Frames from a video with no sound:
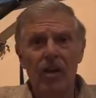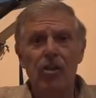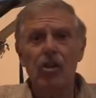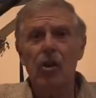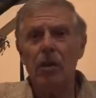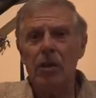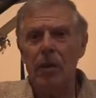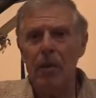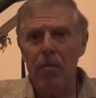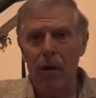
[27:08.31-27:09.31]
Sewage
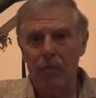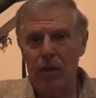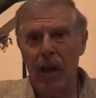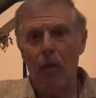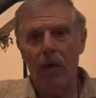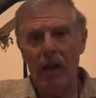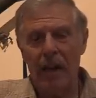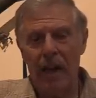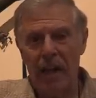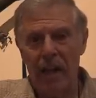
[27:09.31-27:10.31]
being pumped in there
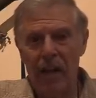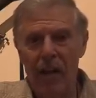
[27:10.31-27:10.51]
willy-nilly.